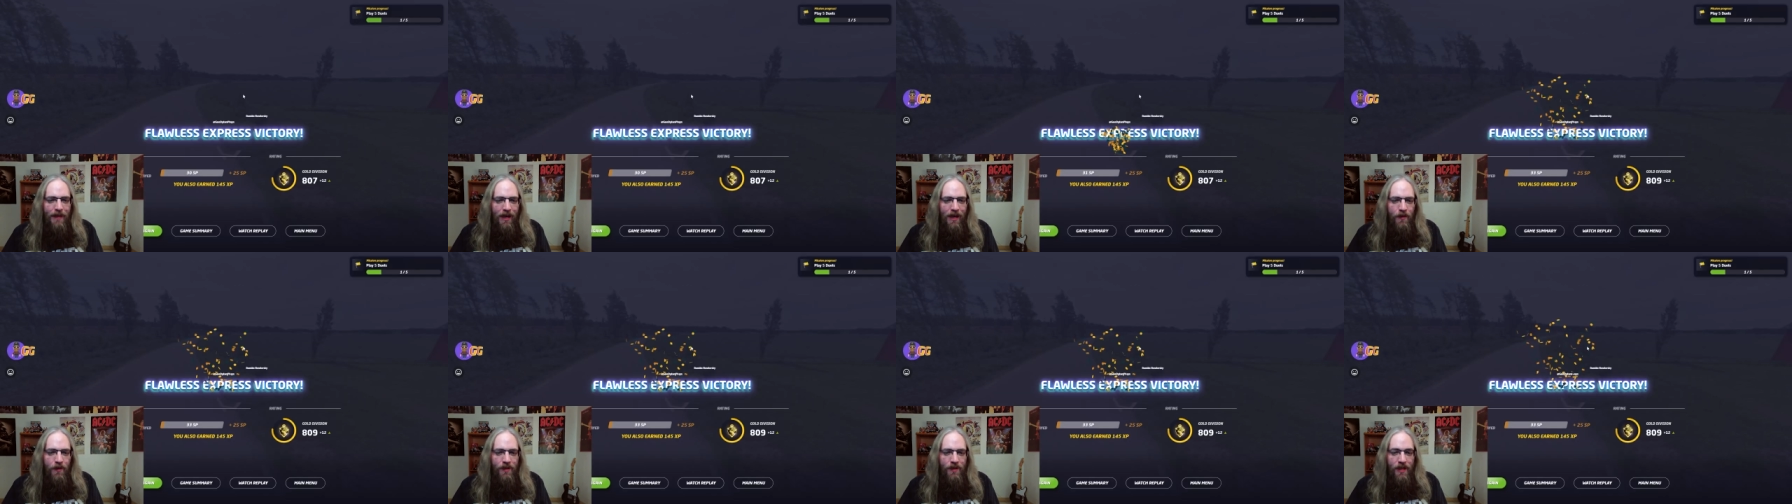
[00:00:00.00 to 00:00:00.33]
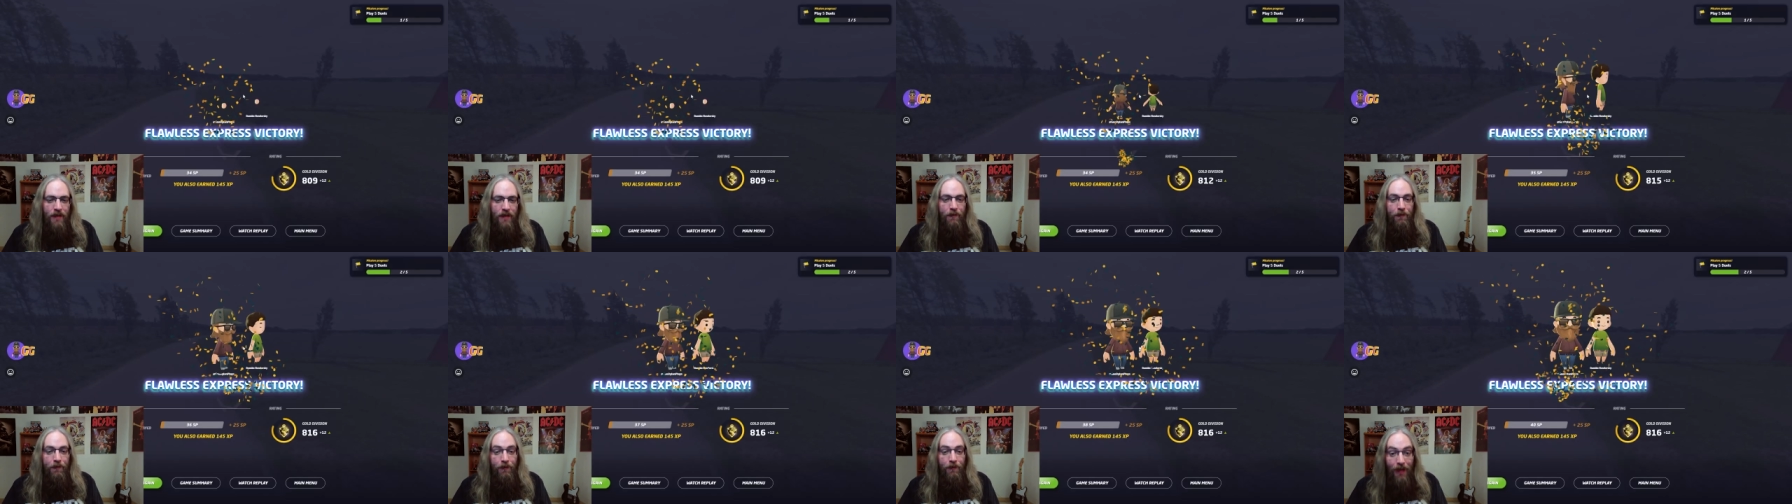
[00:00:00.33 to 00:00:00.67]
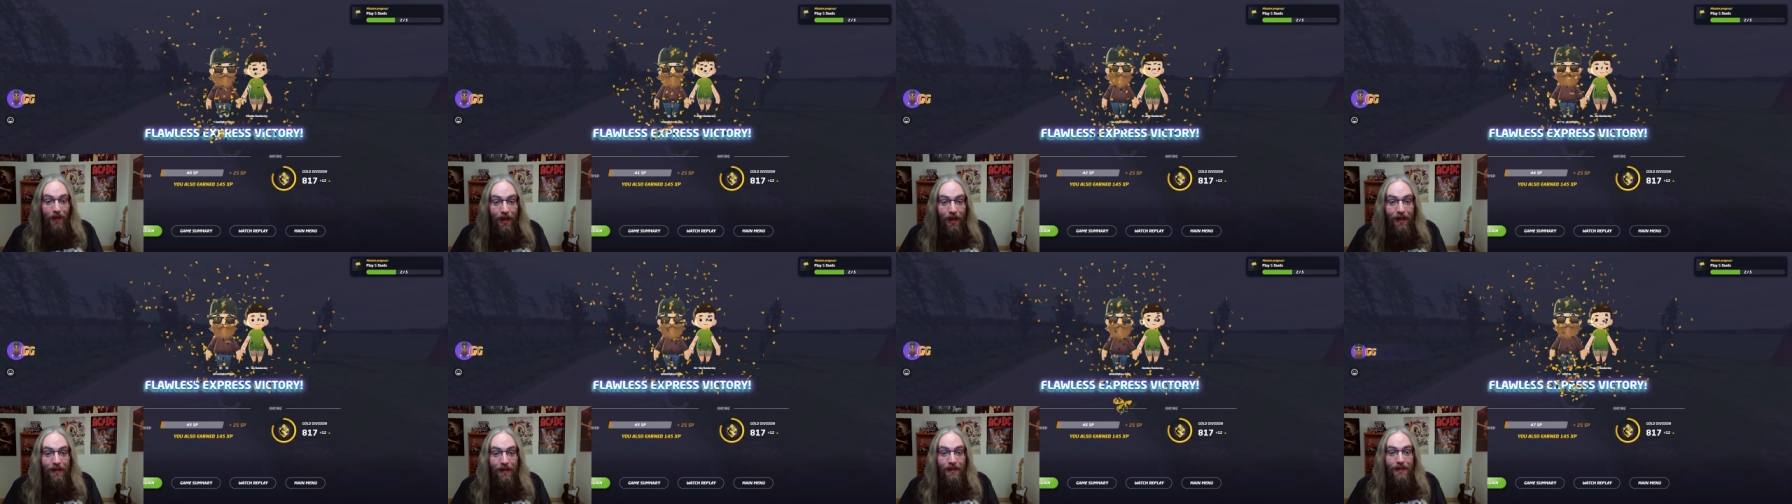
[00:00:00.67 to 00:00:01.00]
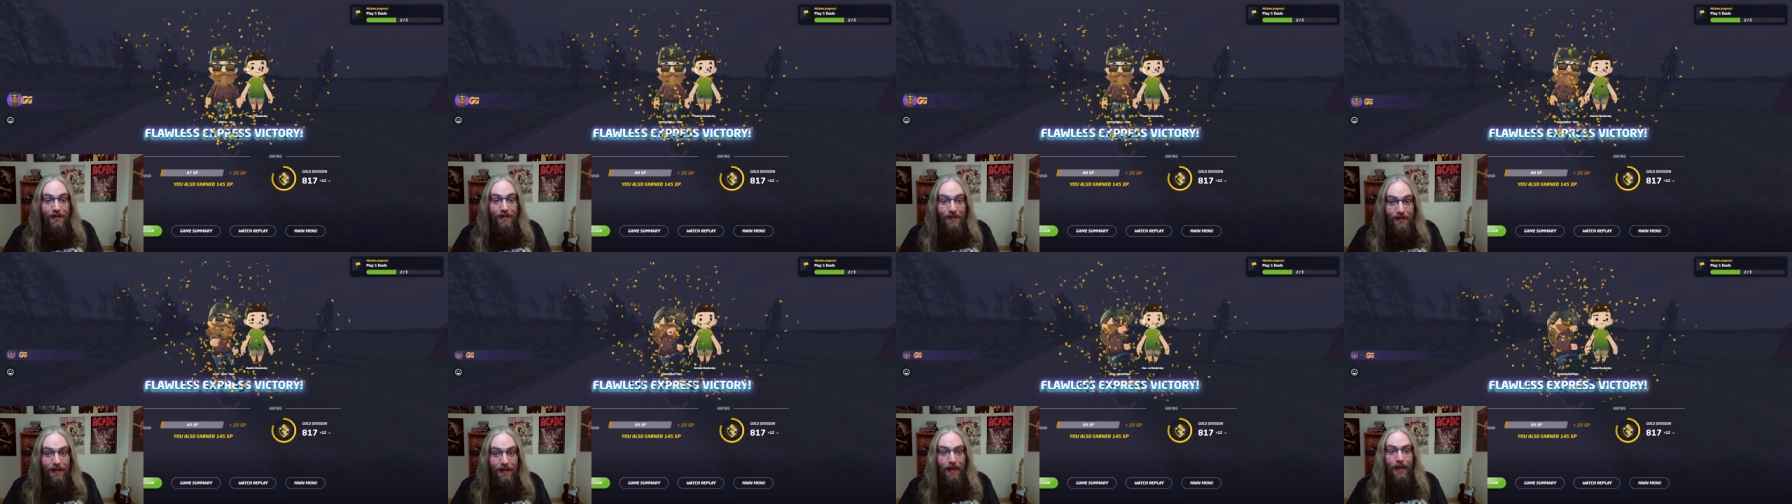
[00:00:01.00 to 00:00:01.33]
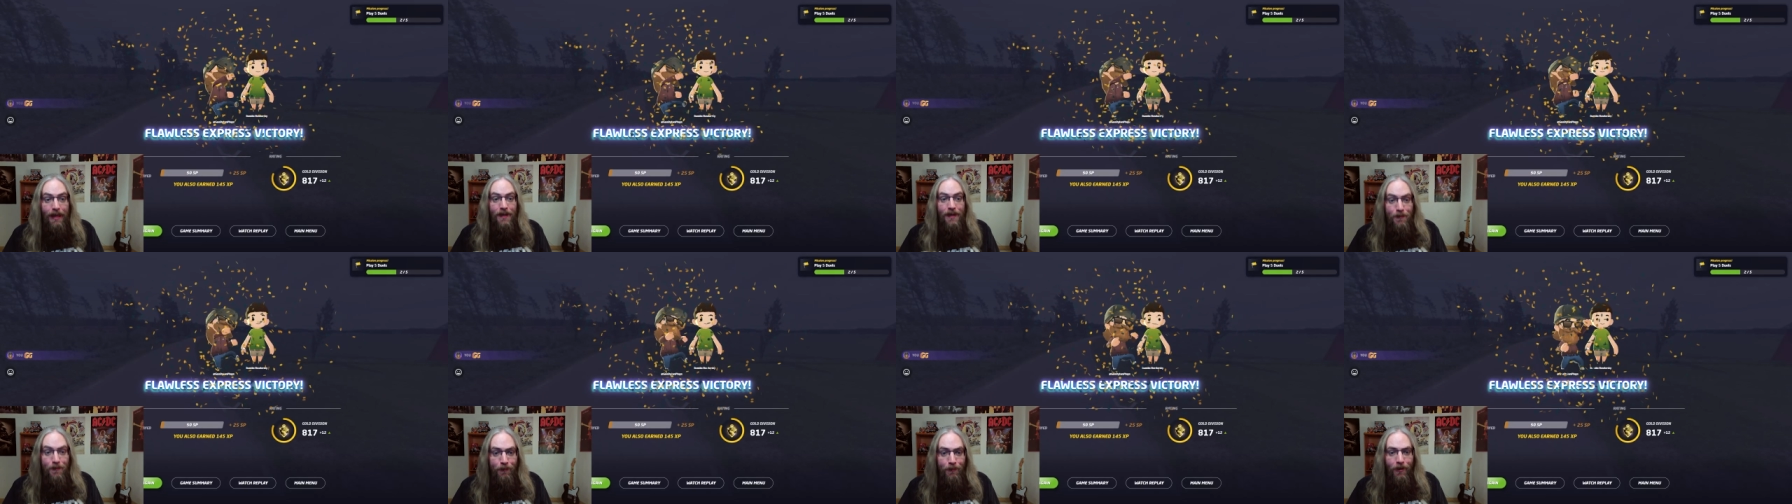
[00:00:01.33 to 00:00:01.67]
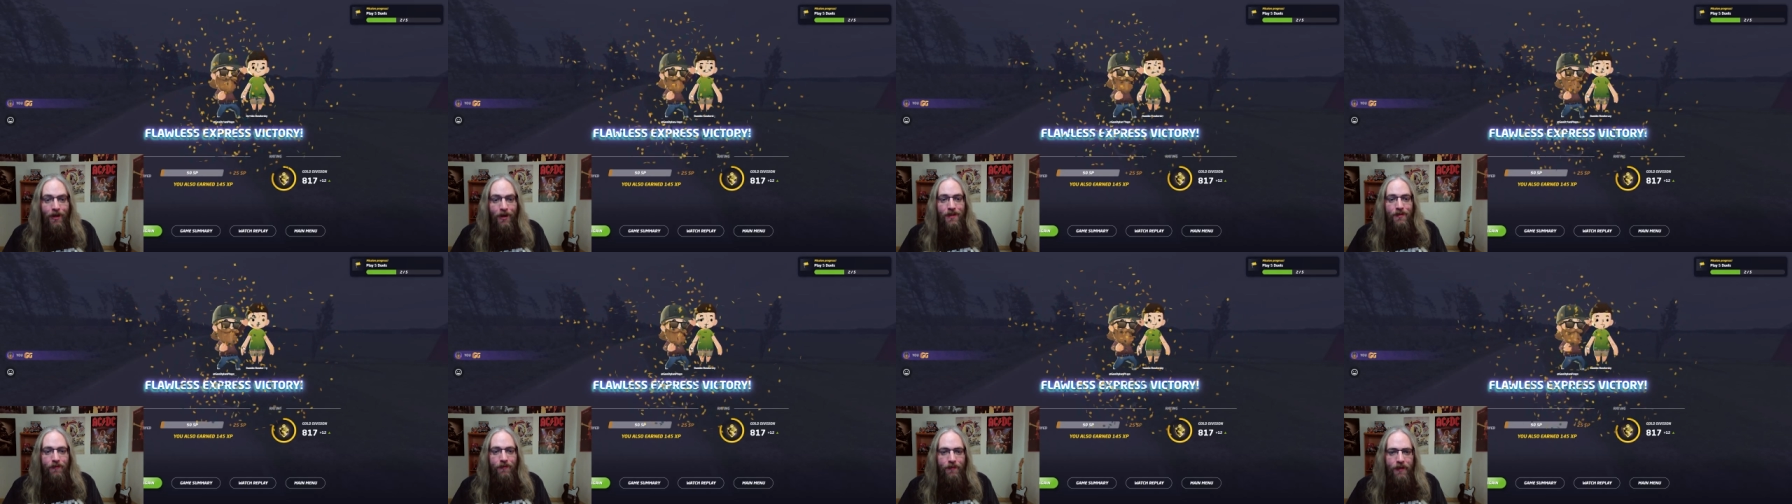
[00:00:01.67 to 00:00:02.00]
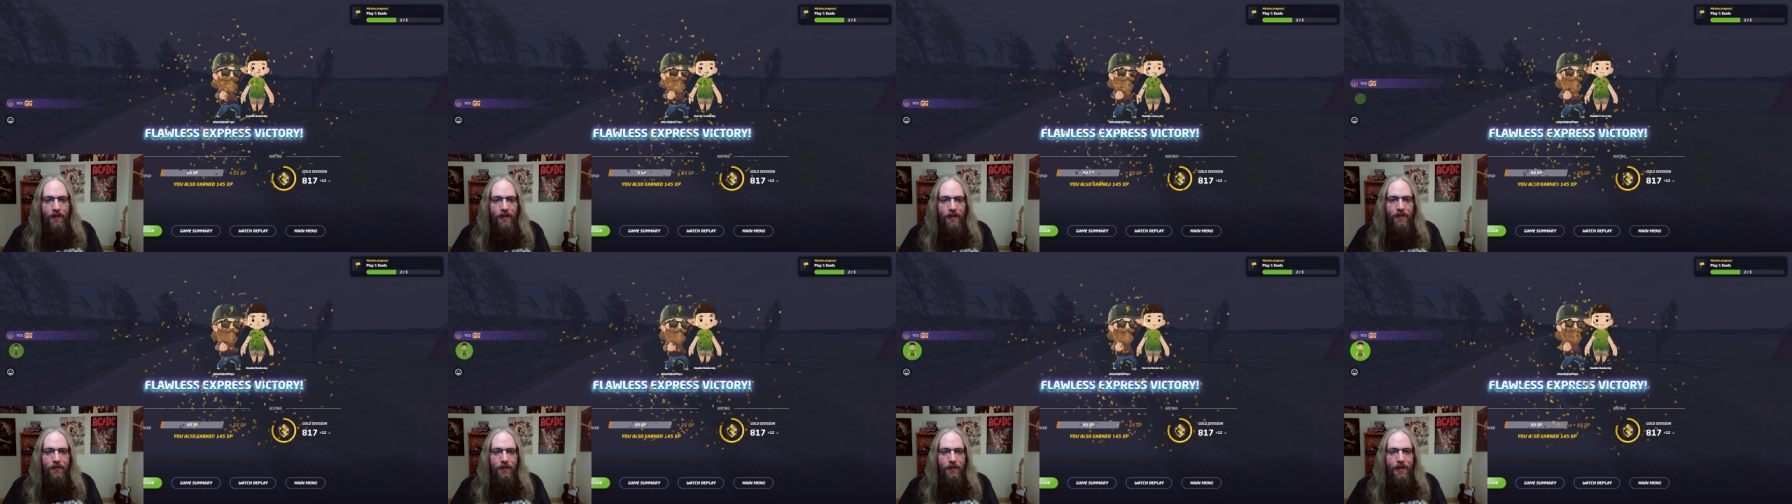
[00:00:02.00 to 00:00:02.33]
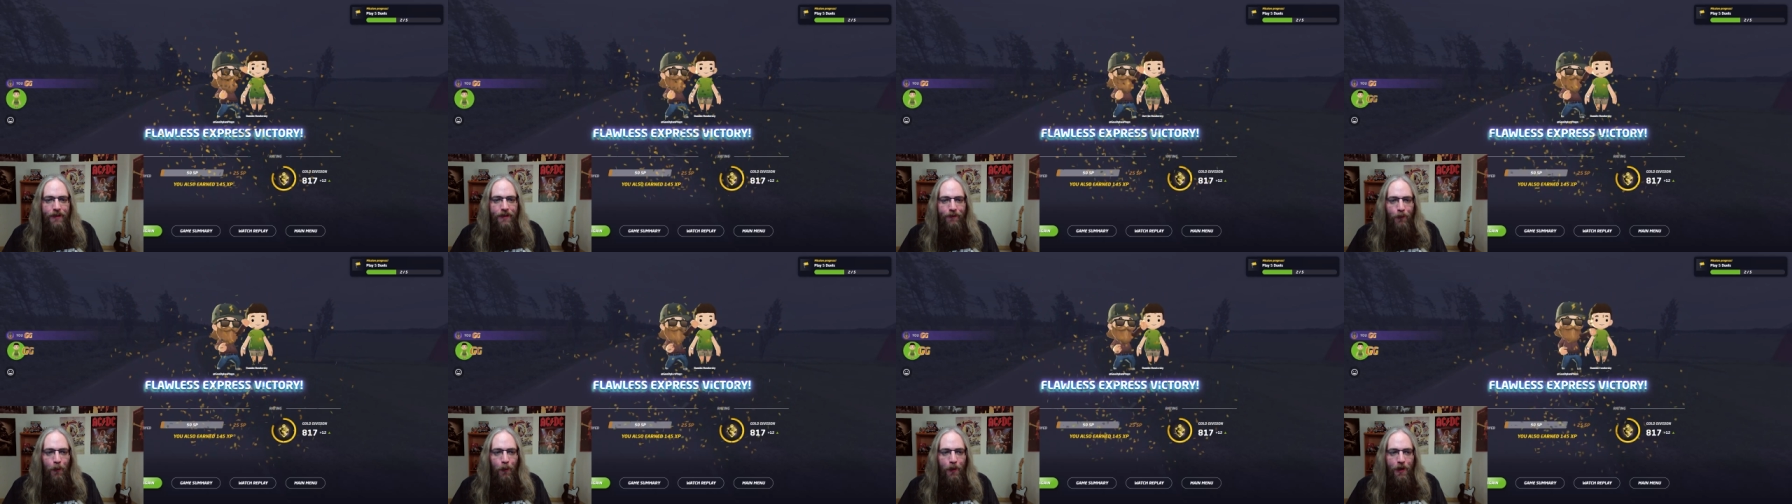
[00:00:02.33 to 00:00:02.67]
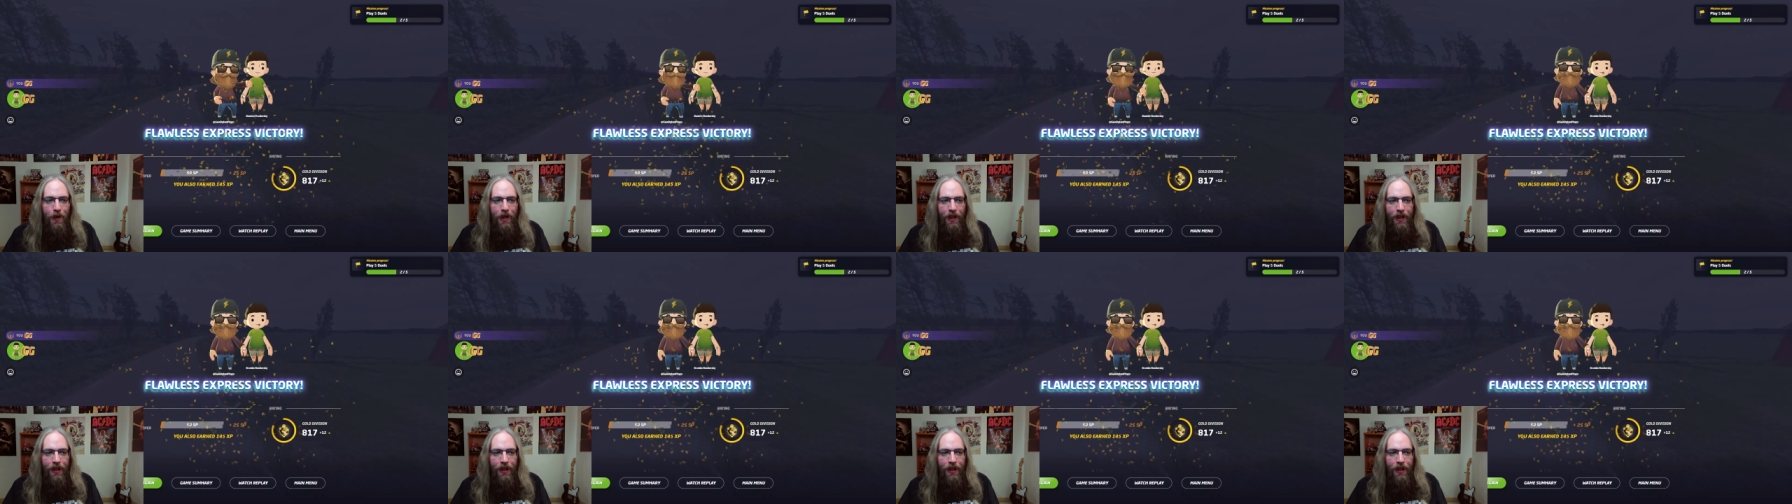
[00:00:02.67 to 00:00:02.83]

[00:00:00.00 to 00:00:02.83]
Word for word: That was a flawless express victory for